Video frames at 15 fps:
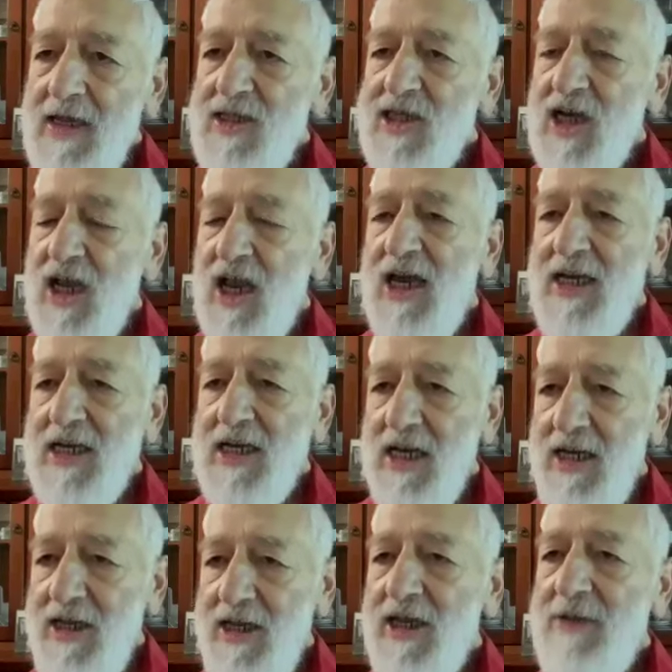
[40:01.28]
it's
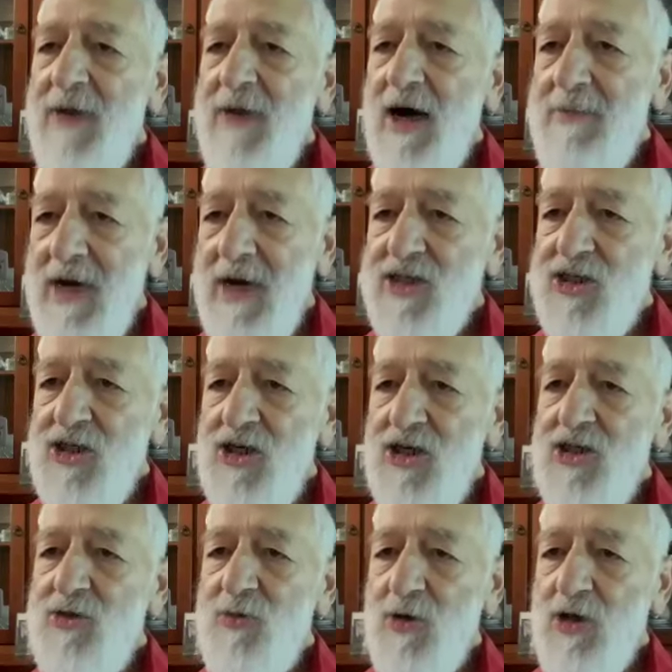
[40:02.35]
likely that my
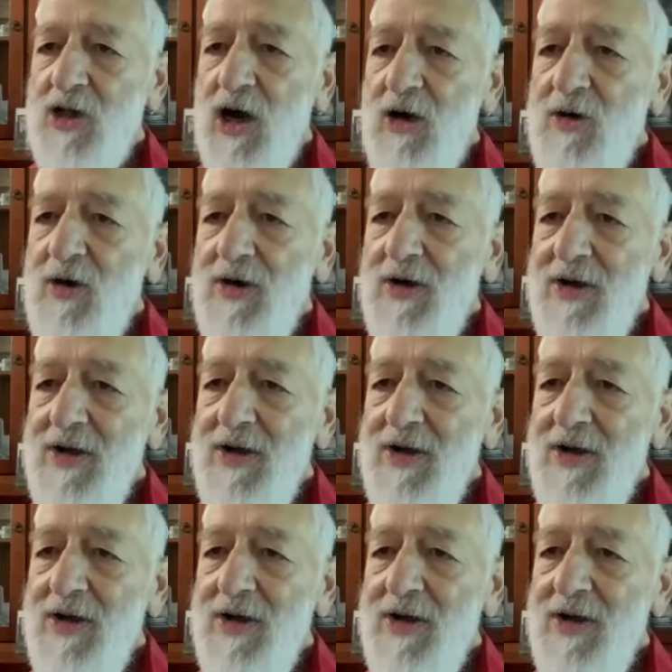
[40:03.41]
masseurs will go